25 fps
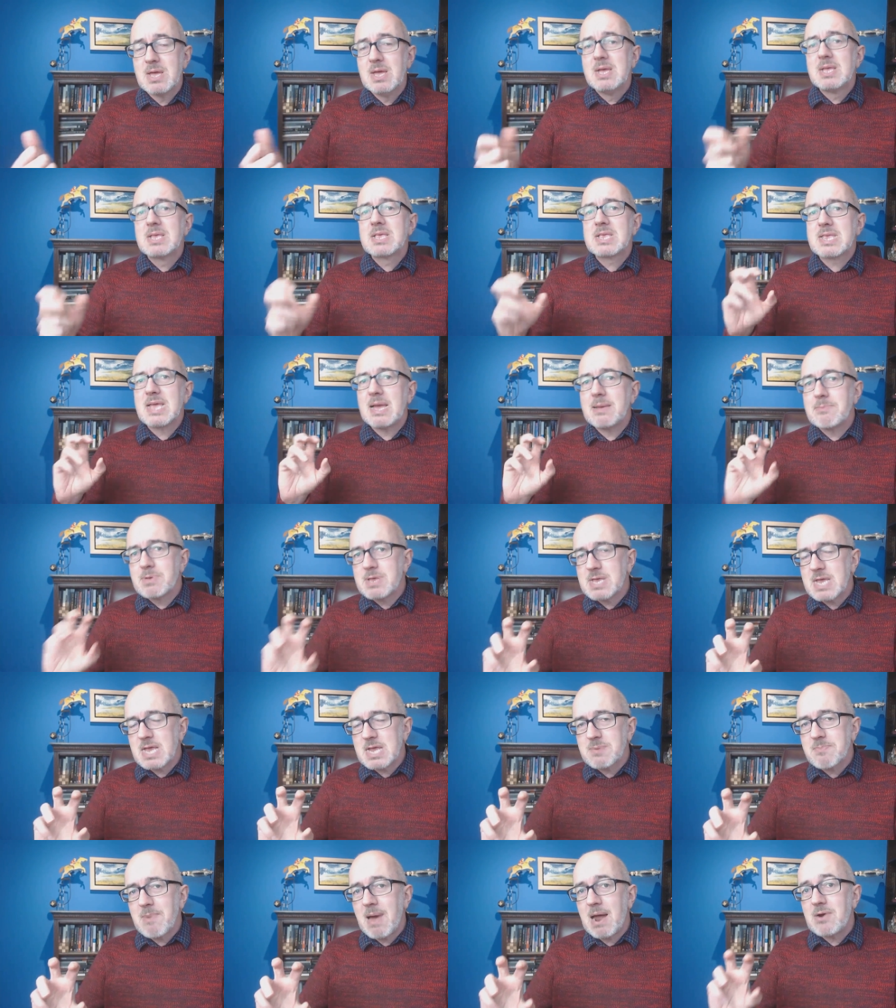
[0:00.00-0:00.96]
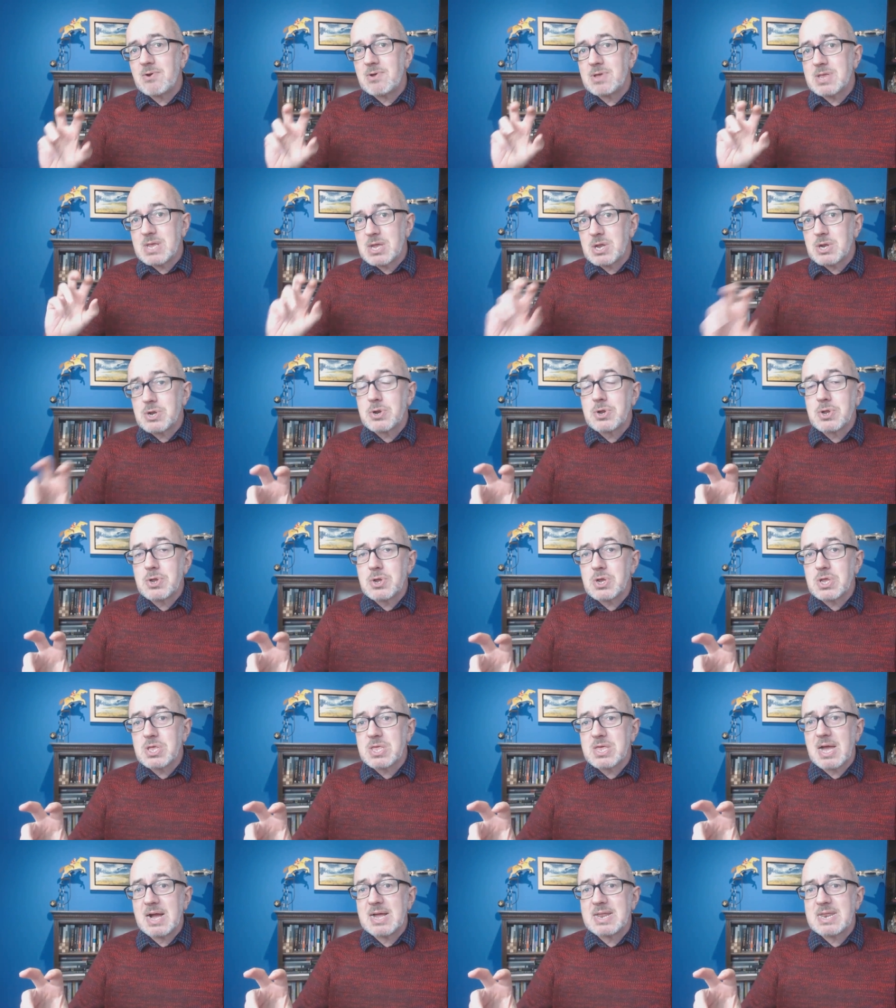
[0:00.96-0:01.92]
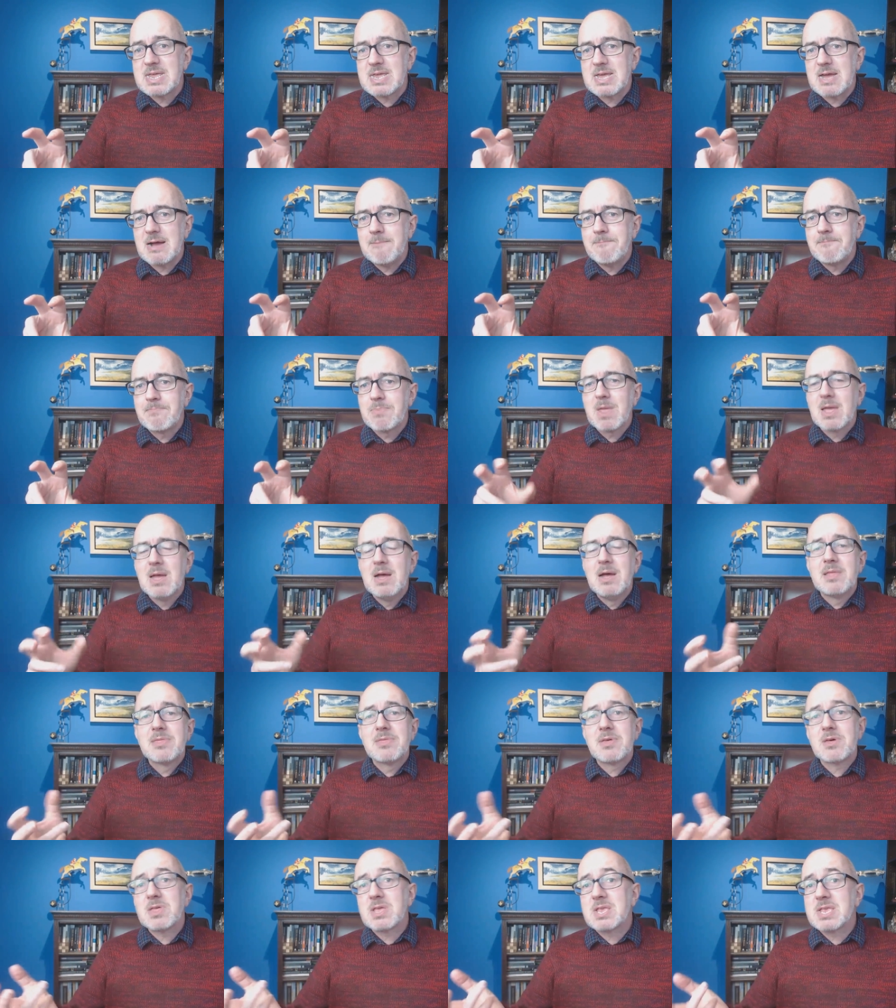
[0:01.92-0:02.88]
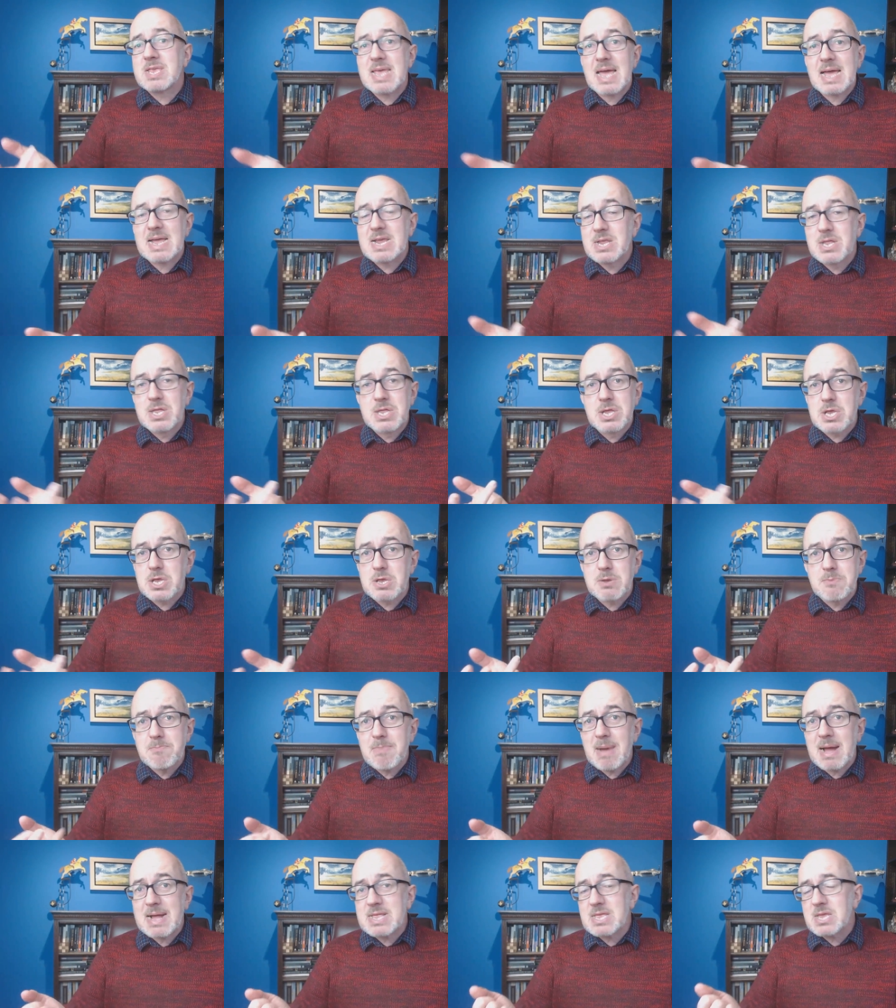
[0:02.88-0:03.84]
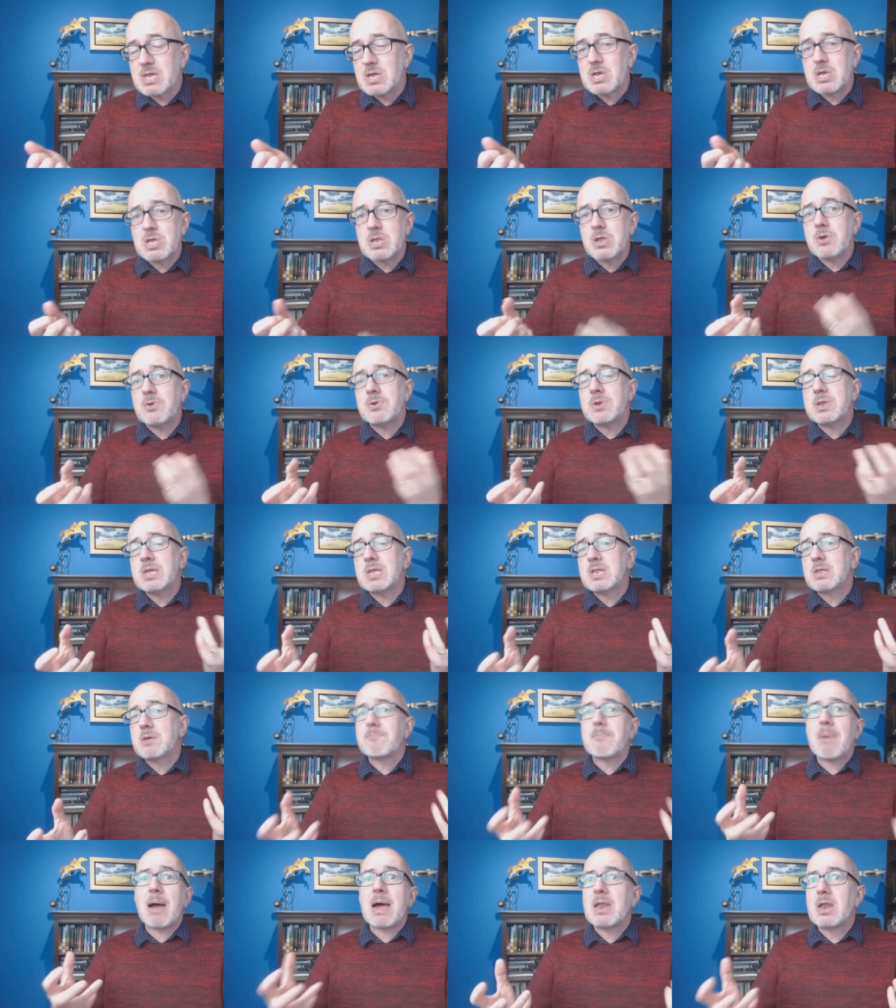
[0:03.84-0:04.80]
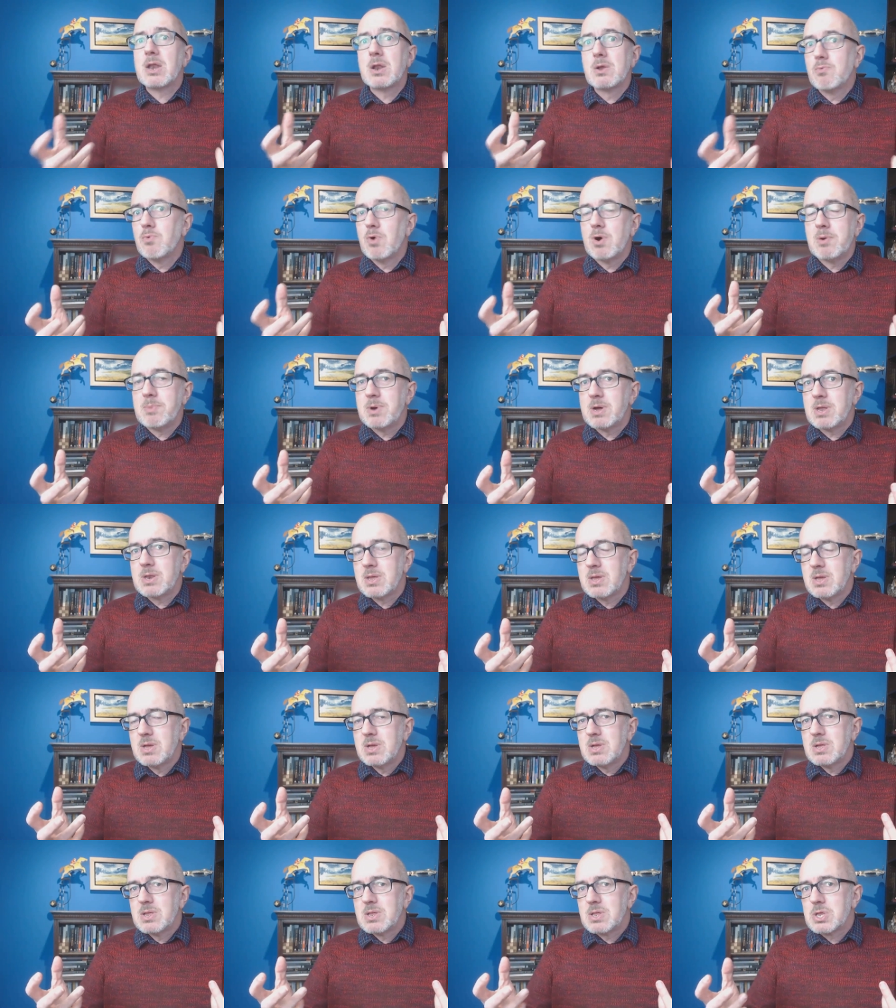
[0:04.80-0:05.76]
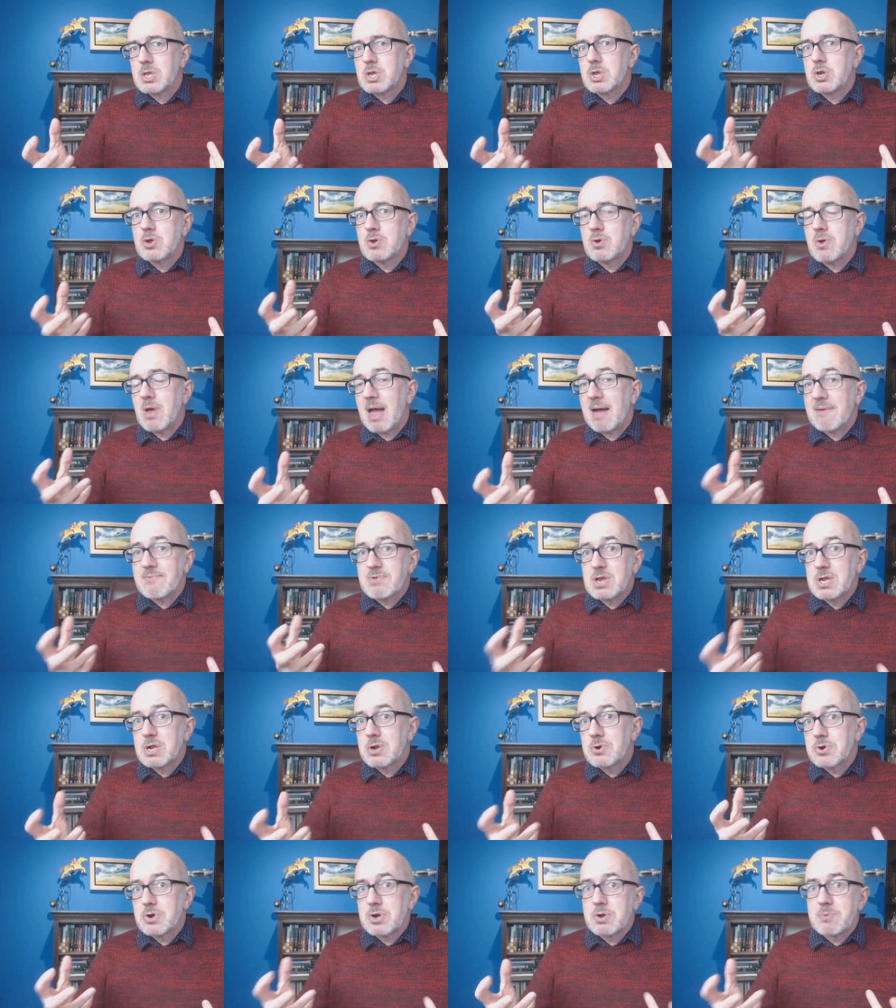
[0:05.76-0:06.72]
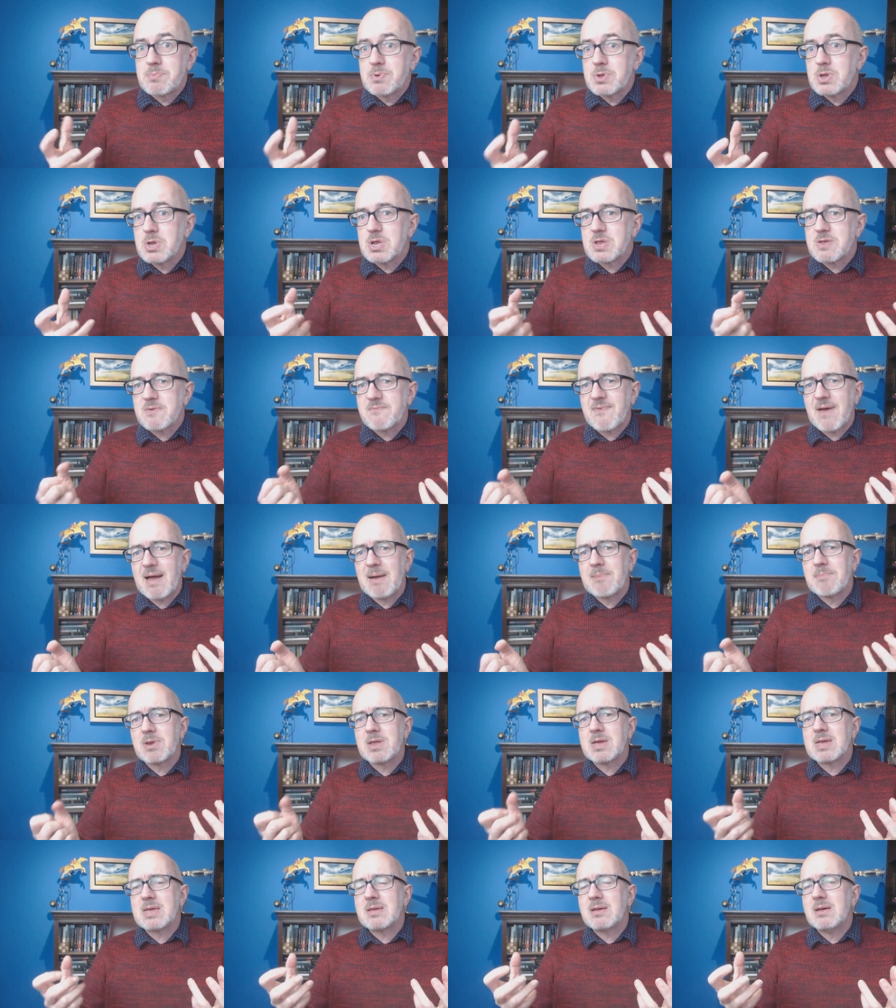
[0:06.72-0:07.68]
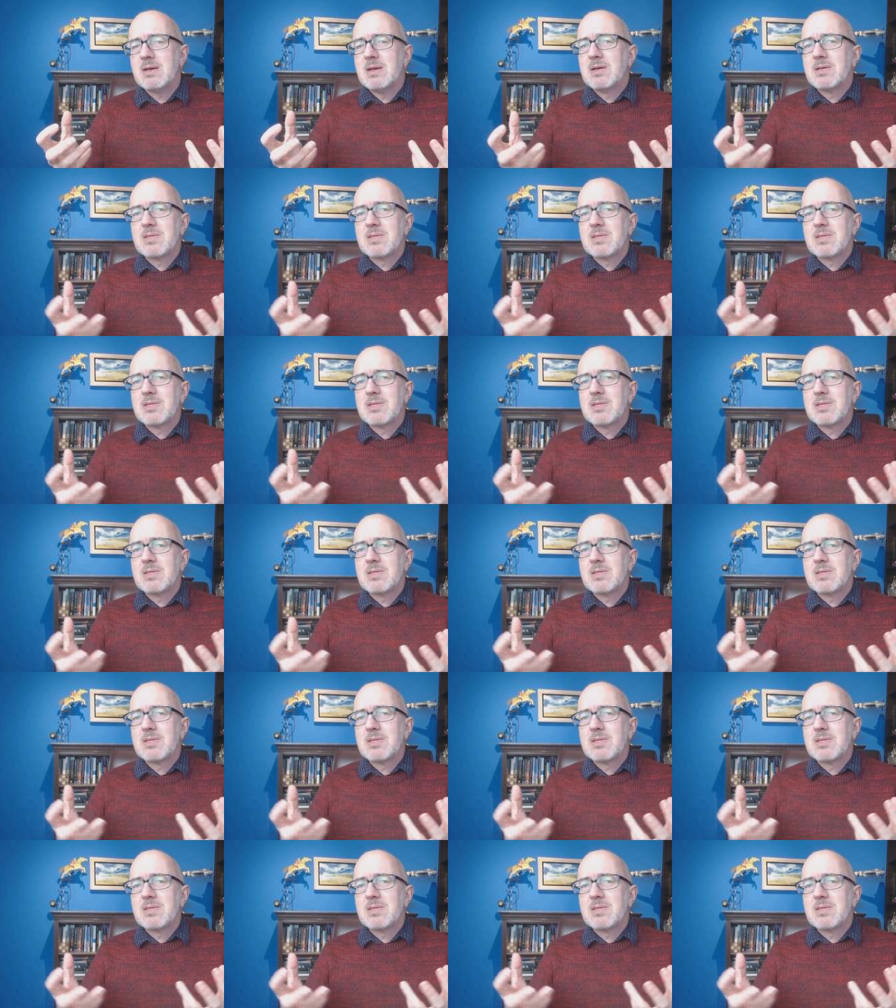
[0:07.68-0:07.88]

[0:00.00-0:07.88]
Same-sex marriage introduced the idea that the sex doesn't matter. You don't need a man and a woman to have children and produce a family.